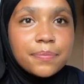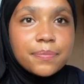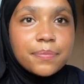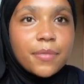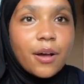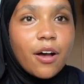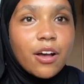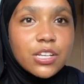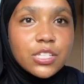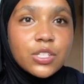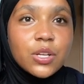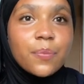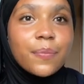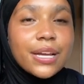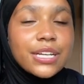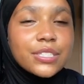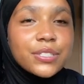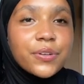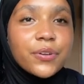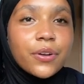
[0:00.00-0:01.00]
Also, make
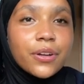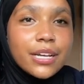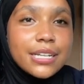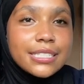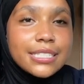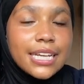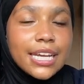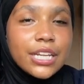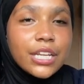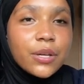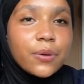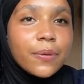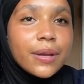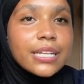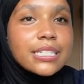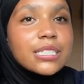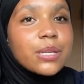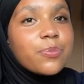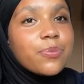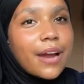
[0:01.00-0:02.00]
sure you're continuing
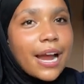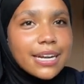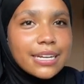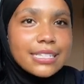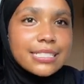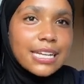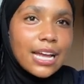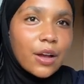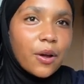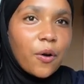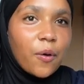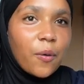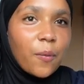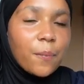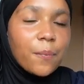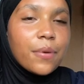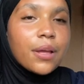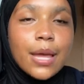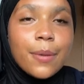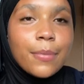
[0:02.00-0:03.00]
to practice at home.
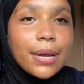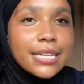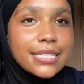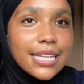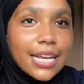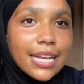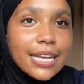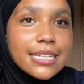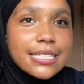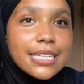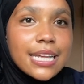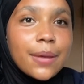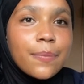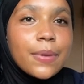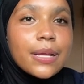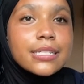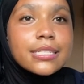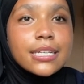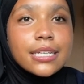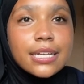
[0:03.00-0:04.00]
And my second tip
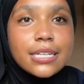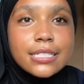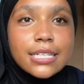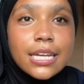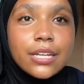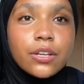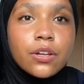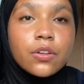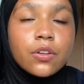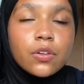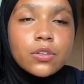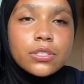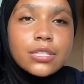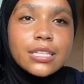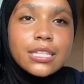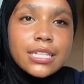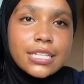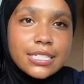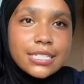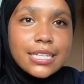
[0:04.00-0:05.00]
is to continue using
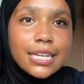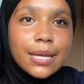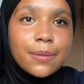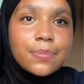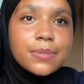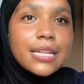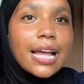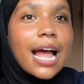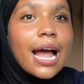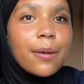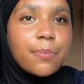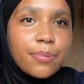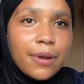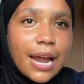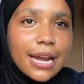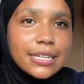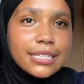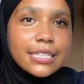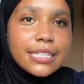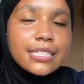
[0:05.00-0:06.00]
these tips at
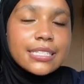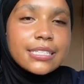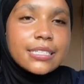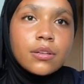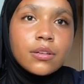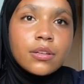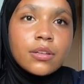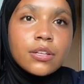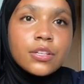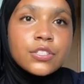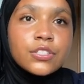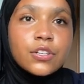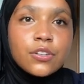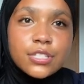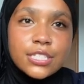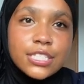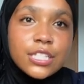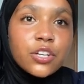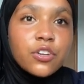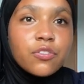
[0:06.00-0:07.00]
practice. So
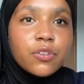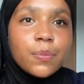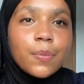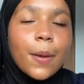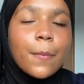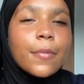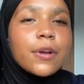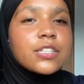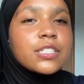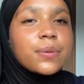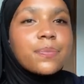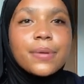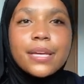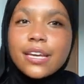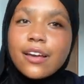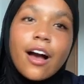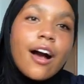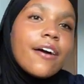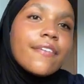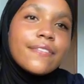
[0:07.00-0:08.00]
still remember to be
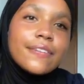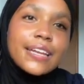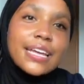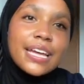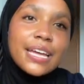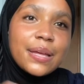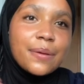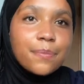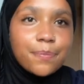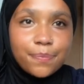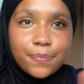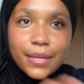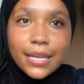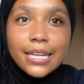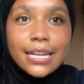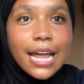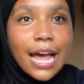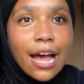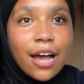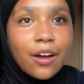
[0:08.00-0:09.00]
confident, be
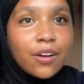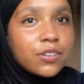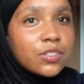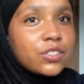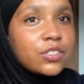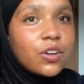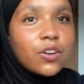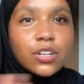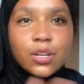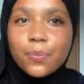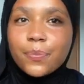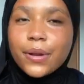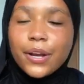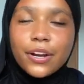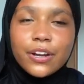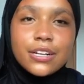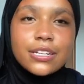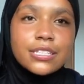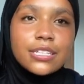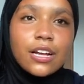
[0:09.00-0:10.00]
loud, don't compare
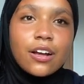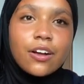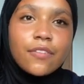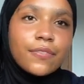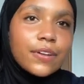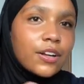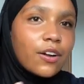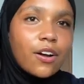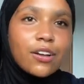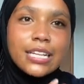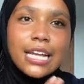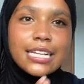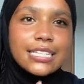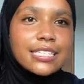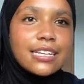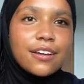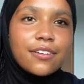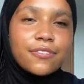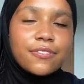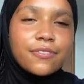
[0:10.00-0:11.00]
yourself, and all that
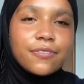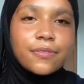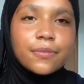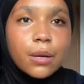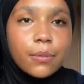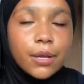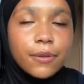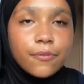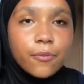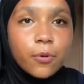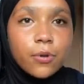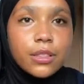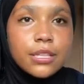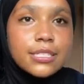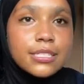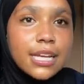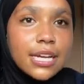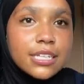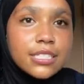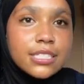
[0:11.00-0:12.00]
stuff. Now my fourth
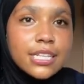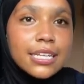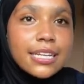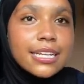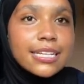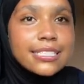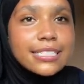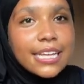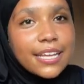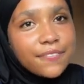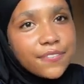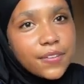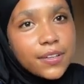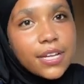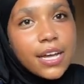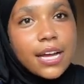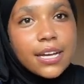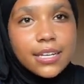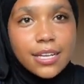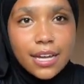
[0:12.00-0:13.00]
section is if you
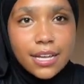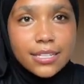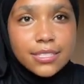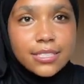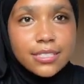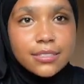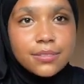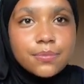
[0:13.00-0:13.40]
got cut.